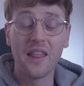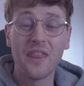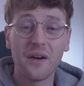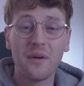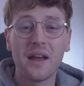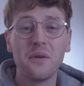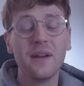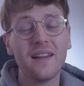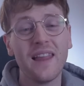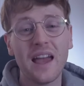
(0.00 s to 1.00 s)
And that way
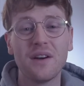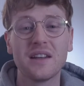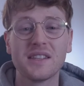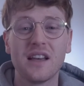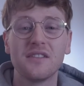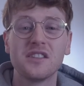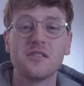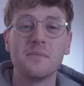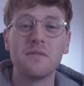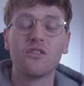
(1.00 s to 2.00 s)
we allow ourselves
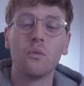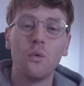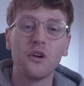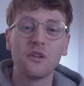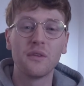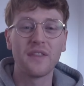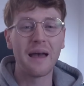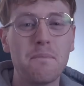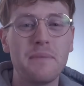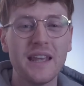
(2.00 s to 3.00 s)
to be rewarded with
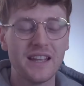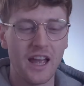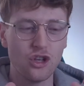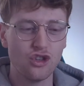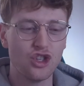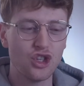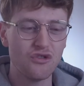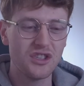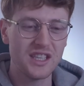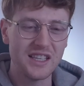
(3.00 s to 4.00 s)
that big,
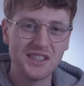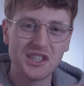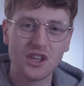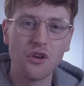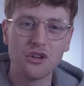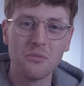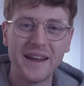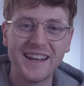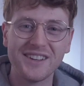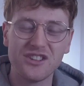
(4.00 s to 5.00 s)
juicy social
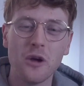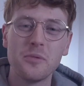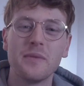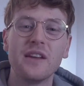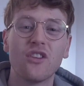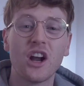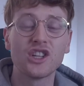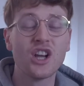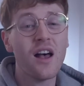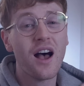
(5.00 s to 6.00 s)
media dopamine
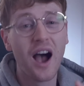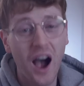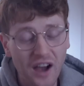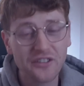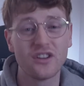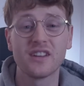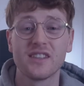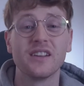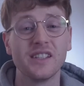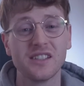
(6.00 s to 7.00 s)
rush after our
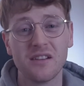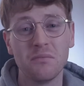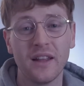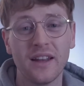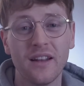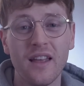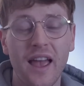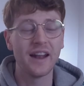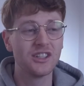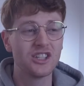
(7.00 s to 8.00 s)
study is complete
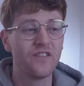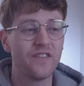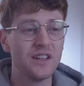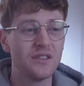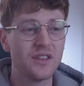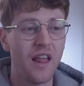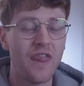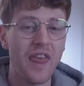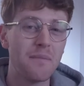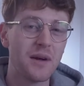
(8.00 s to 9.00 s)
and it just feels
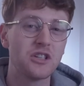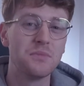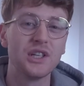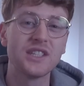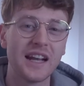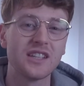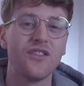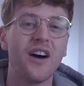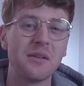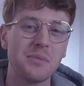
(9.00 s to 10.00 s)
that much more
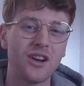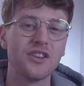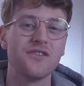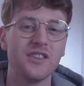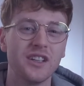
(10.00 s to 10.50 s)
satisfying because of it.